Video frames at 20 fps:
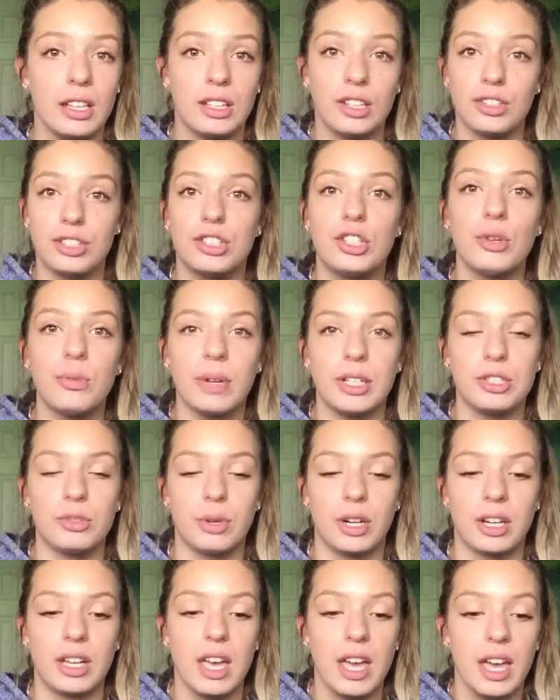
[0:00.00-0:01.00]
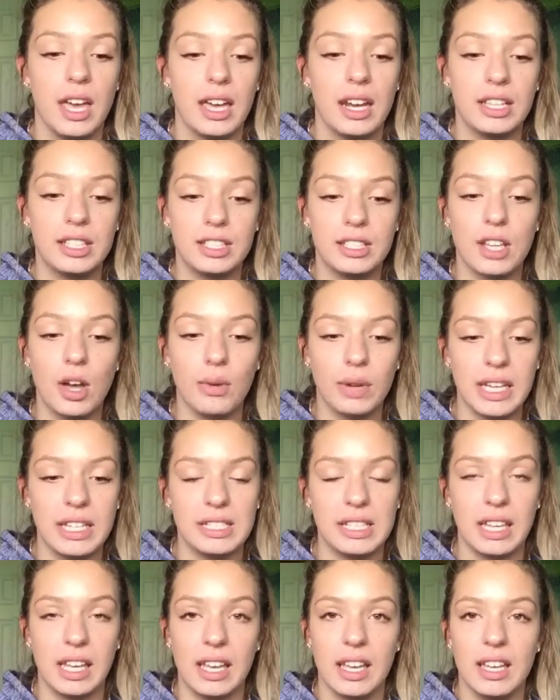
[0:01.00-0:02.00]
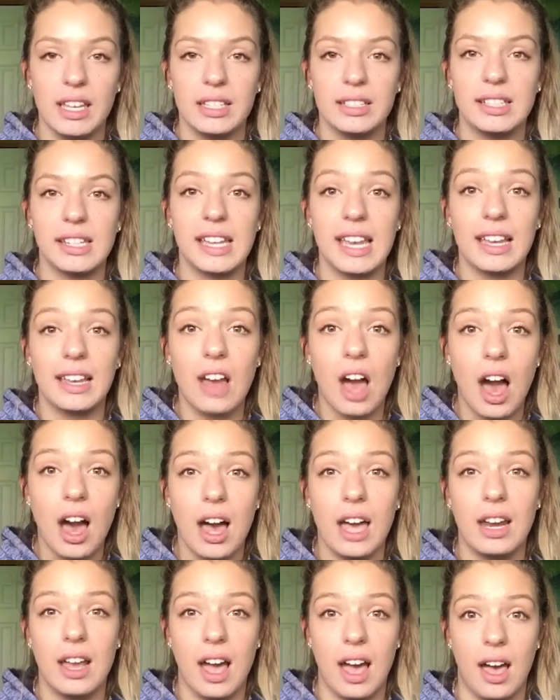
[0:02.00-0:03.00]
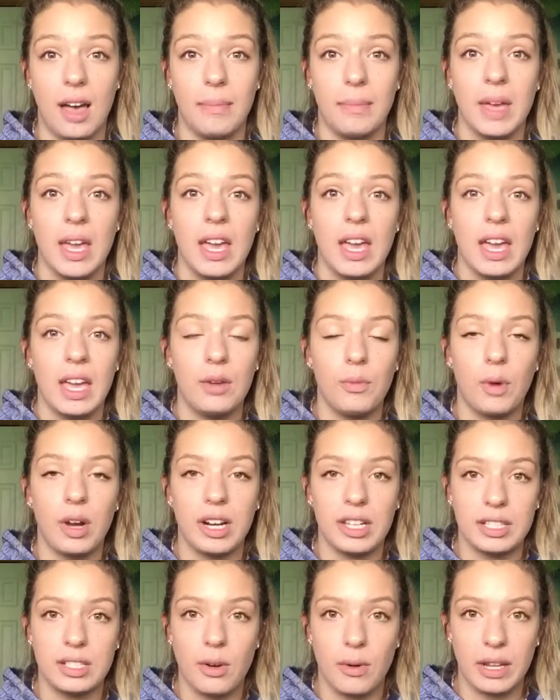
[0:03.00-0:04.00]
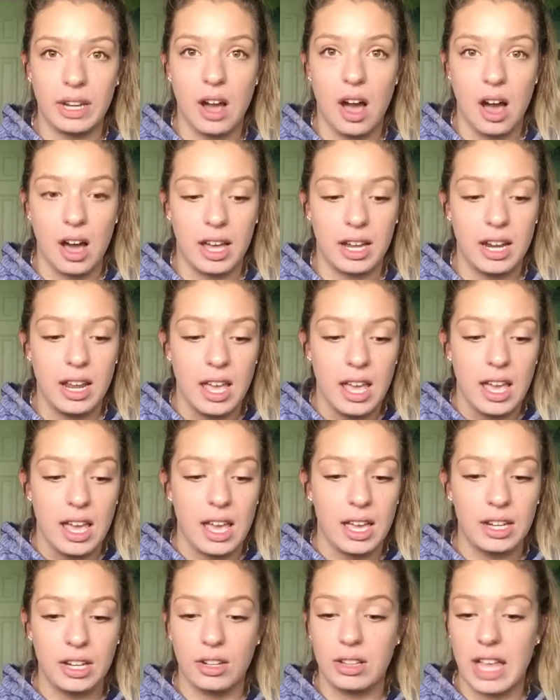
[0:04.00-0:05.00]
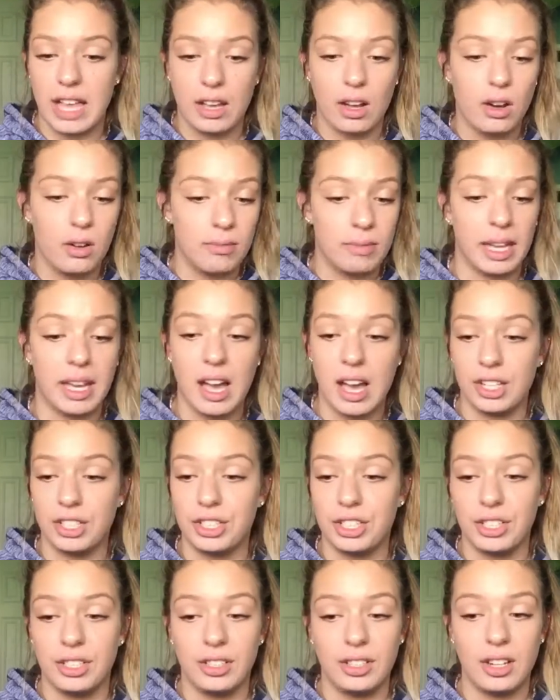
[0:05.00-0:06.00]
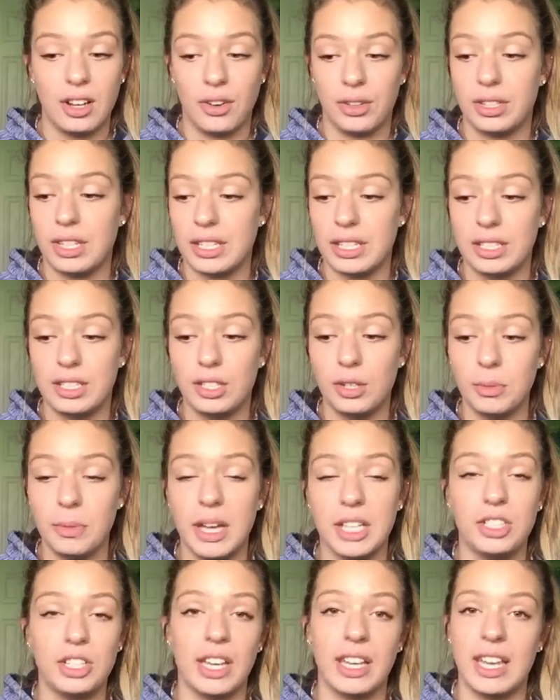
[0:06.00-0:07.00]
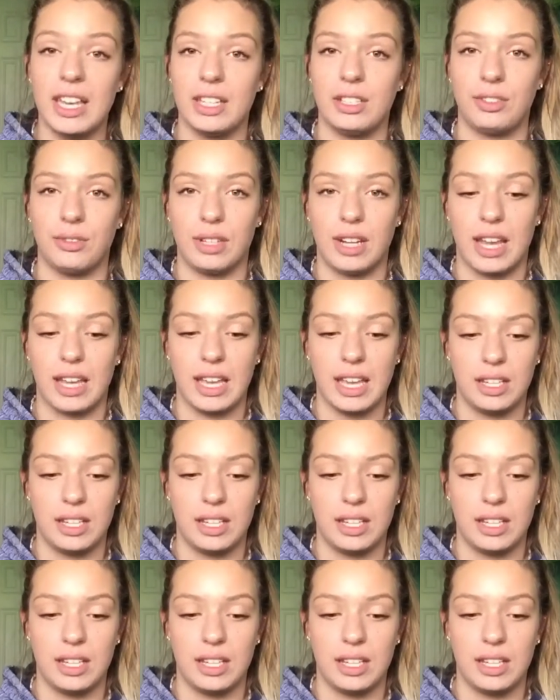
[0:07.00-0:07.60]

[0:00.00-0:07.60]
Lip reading: There's too much work. And it's so easy to get caught up in what is going on. And you're like, oh my gosh, no, this is too much. I can't do it.